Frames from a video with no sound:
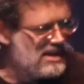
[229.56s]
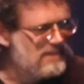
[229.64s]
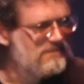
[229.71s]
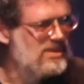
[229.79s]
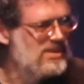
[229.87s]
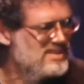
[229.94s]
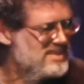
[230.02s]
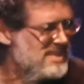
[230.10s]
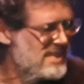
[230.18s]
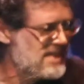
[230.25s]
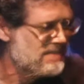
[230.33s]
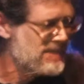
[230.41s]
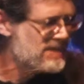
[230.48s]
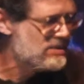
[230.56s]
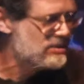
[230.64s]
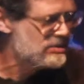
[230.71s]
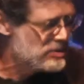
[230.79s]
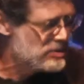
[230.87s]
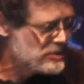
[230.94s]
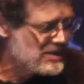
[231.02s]
obvious
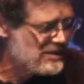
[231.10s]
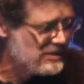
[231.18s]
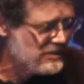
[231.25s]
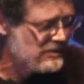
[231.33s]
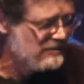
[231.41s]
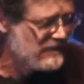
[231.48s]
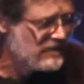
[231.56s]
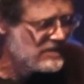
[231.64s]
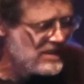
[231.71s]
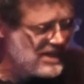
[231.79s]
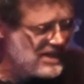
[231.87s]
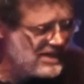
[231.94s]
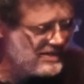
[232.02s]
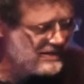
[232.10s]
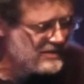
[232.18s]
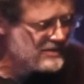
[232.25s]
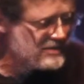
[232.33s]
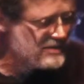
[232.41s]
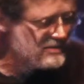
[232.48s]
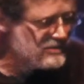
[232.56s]
chemical trigger for
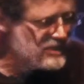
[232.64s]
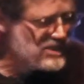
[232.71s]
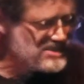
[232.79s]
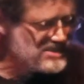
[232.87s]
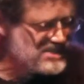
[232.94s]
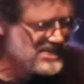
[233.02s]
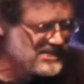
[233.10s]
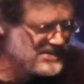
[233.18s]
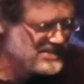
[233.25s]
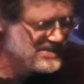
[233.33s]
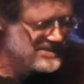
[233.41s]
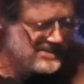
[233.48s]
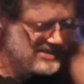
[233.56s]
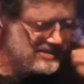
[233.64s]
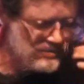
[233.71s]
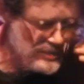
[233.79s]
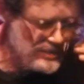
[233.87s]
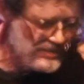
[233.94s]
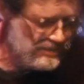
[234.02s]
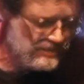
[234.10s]
higher processes. And I'll
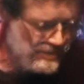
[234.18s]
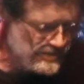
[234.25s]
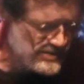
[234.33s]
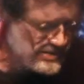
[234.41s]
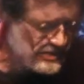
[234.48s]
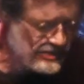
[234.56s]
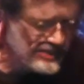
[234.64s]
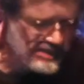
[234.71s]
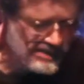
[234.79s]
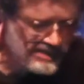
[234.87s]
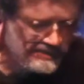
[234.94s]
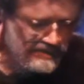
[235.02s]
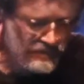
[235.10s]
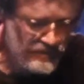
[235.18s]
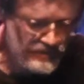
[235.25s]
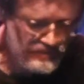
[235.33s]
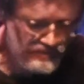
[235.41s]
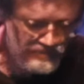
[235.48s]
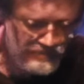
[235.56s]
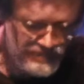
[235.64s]
run through this quickly for
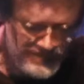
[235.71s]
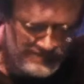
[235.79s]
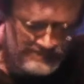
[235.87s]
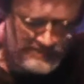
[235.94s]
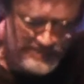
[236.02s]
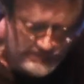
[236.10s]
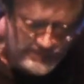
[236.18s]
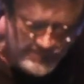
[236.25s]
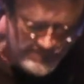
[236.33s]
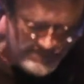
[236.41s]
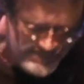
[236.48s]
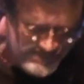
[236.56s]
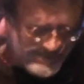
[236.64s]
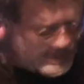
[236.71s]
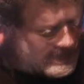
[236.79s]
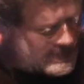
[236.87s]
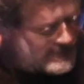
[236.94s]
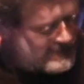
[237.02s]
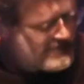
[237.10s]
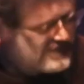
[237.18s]
you, but here it is.
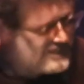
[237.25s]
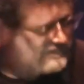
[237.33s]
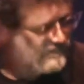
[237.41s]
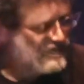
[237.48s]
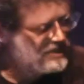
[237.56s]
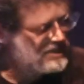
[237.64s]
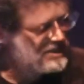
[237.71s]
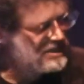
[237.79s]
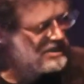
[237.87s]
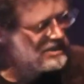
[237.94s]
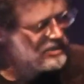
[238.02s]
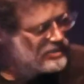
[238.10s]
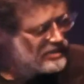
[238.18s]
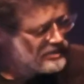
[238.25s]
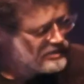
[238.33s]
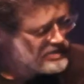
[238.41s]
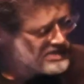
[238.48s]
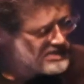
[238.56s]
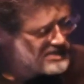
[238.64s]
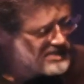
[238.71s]
In very low
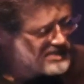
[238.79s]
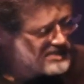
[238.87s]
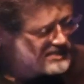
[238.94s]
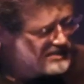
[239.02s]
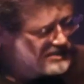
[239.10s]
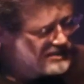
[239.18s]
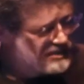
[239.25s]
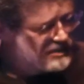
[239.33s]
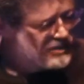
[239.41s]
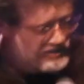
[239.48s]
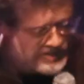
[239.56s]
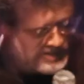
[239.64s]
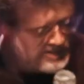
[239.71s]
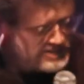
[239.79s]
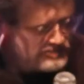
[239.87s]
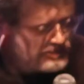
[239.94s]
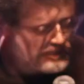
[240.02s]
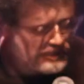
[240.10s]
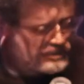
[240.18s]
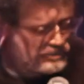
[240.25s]
doses, doses
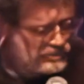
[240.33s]
where you